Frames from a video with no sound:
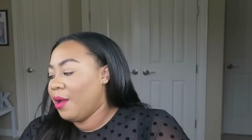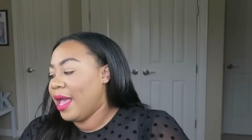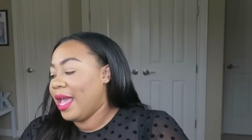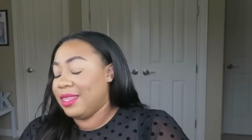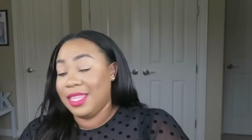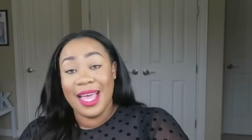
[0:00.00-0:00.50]

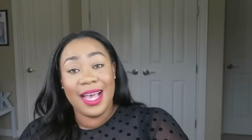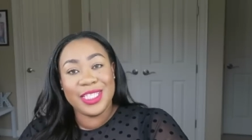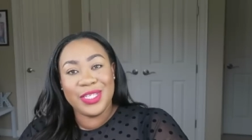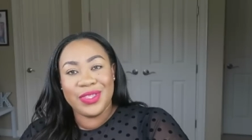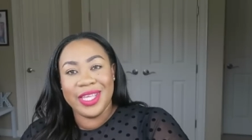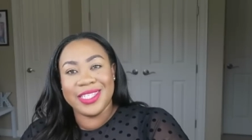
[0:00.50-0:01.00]
okay, the
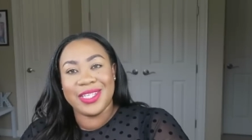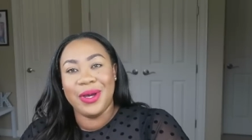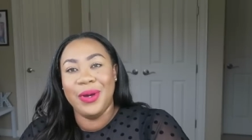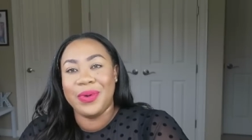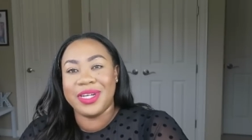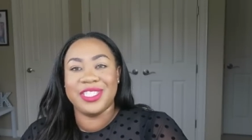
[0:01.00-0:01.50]
last two things
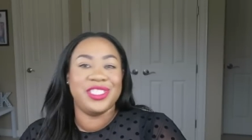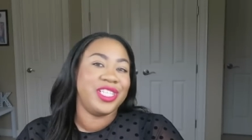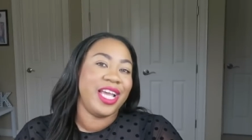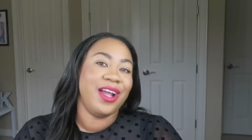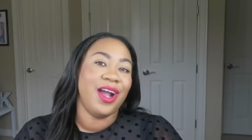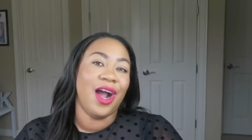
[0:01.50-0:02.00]
I want to
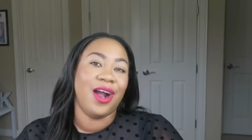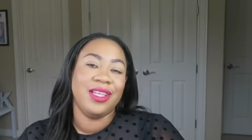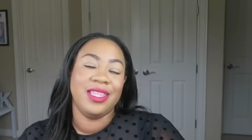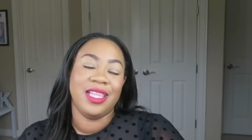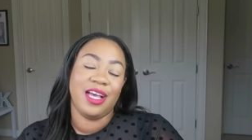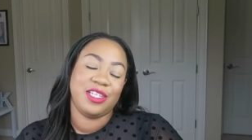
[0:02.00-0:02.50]
share are
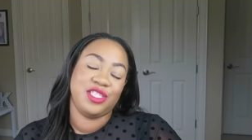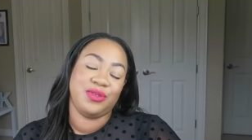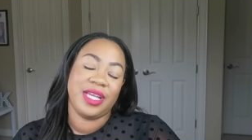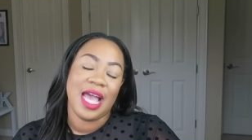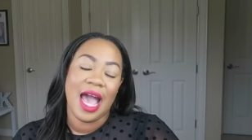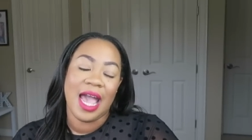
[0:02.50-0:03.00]

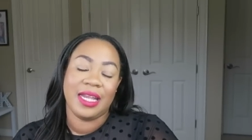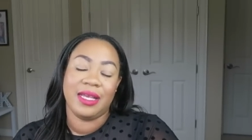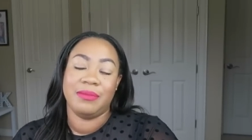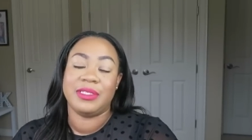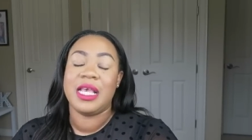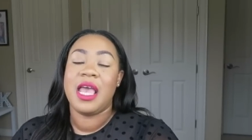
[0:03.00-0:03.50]
luxury
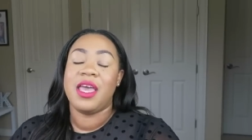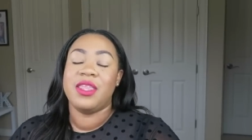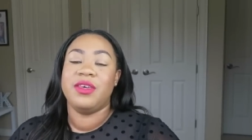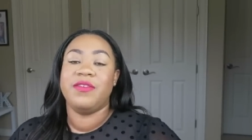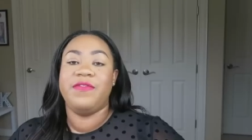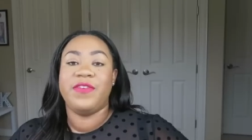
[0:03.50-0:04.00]
items.
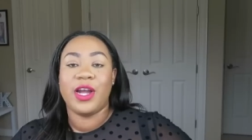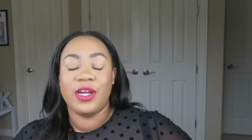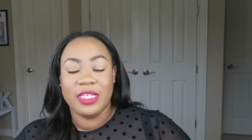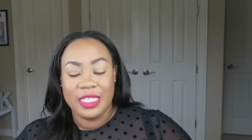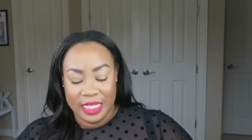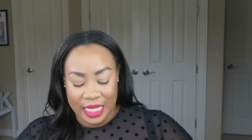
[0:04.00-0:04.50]
The
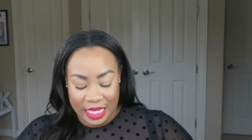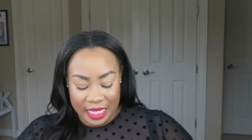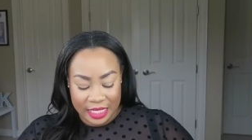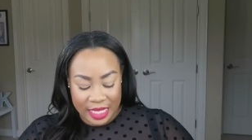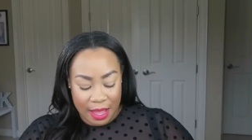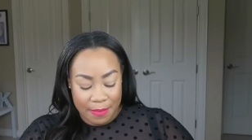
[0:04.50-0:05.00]
first
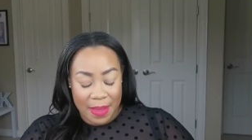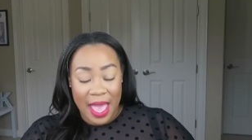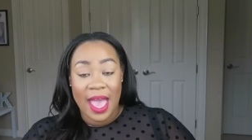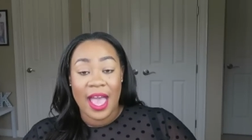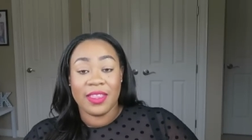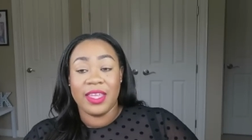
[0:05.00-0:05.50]
is a
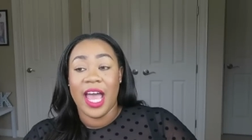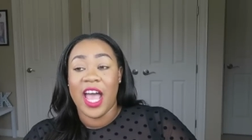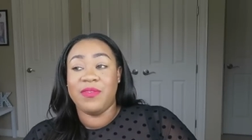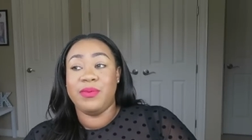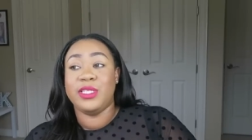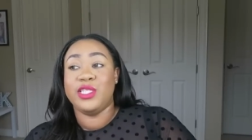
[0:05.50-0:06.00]
bag that
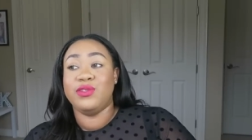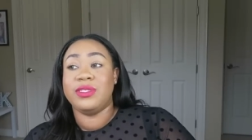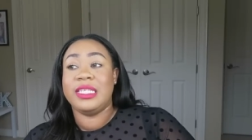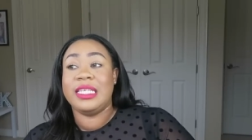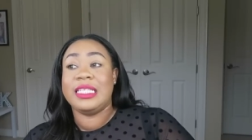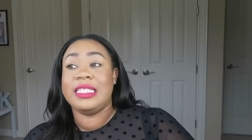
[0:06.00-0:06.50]
I've been
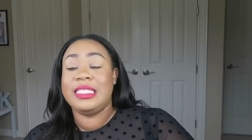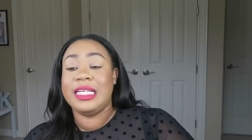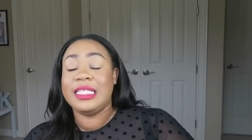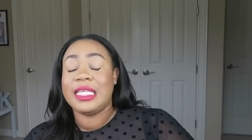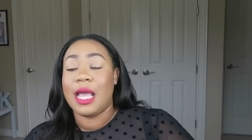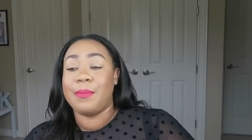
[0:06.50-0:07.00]
using
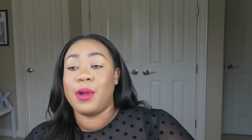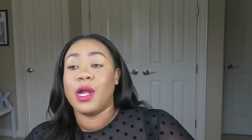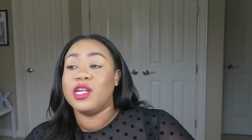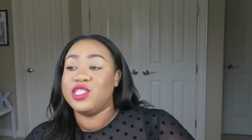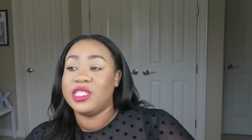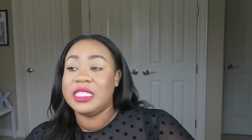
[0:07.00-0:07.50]
since I
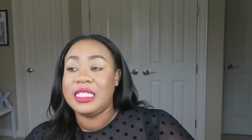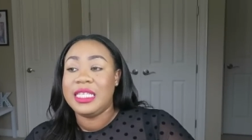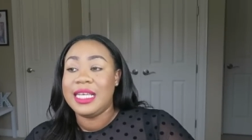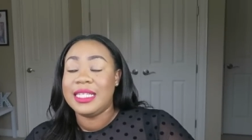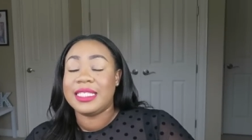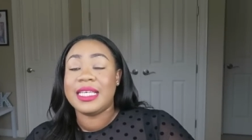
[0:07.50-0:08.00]
purchased
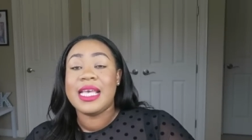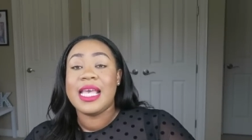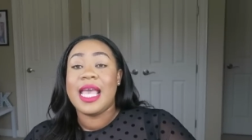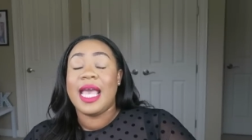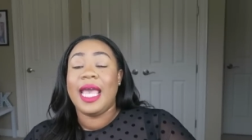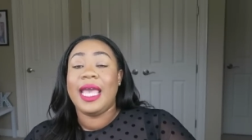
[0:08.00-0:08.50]
it,
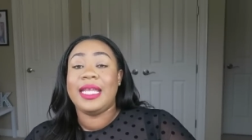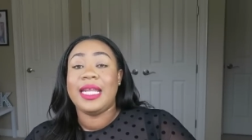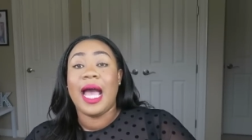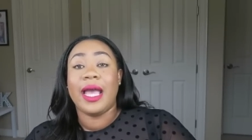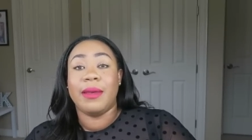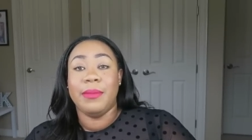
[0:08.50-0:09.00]
and
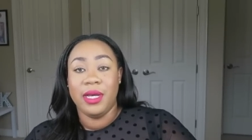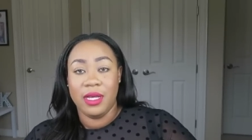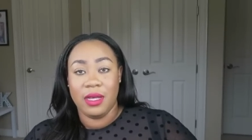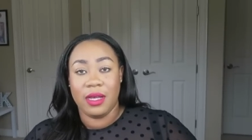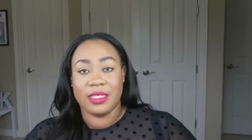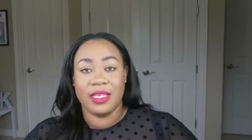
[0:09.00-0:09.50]
I am
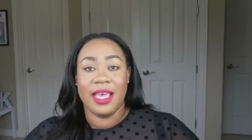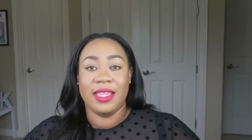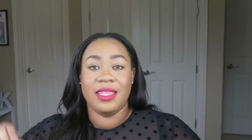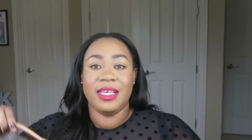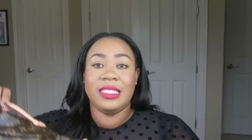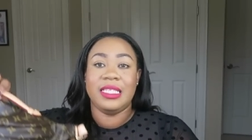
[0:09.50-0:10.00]
hooked.
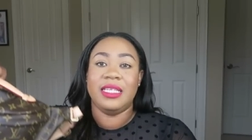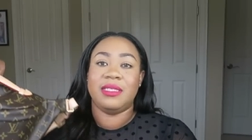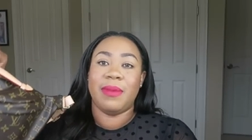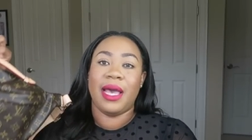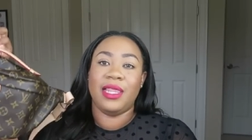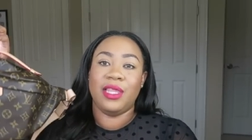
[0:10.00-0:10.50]
And this is
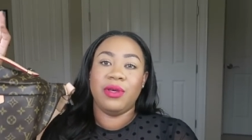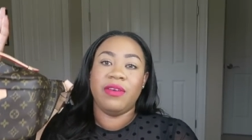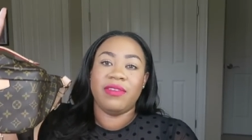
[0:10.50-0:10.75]
my Louis